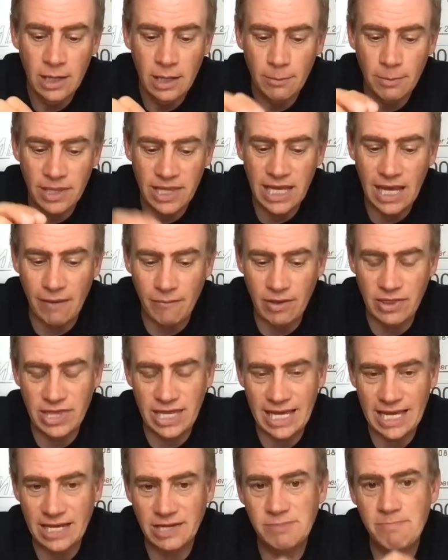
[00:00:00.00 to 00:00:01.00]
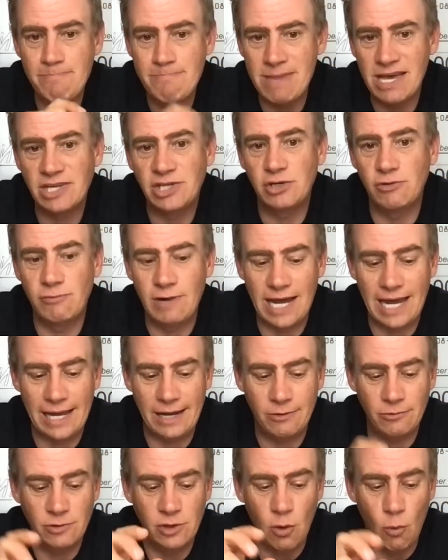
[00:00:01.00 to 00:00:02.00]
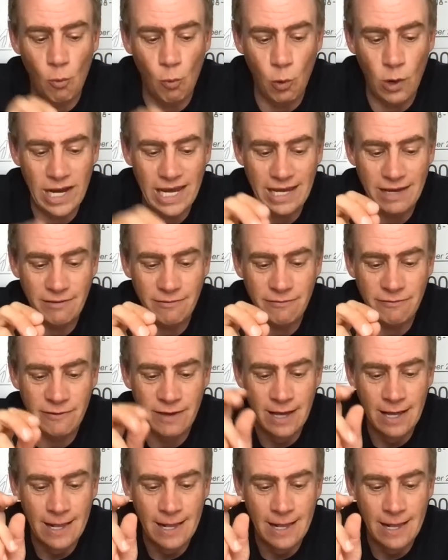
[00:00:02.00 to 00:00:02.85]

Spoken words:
But the other thing is mess around with